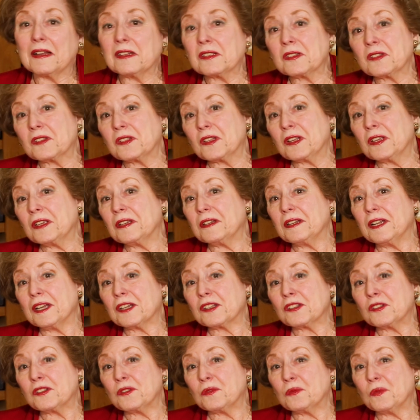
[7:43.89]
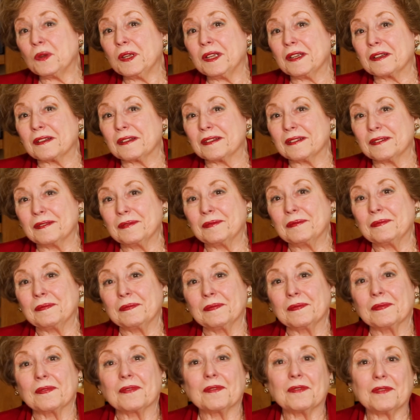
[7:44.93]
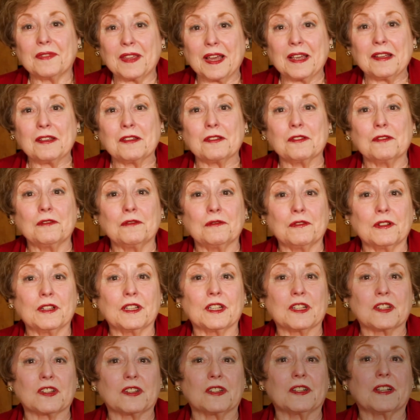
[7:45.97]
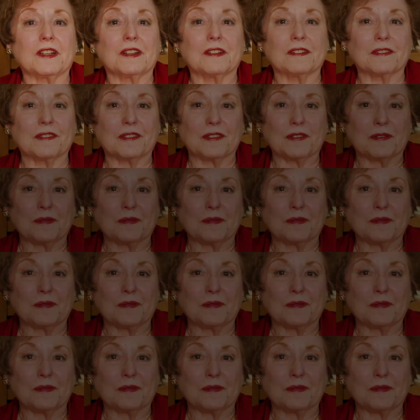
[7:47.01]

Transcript: I'll see you next week. Thank you for listening.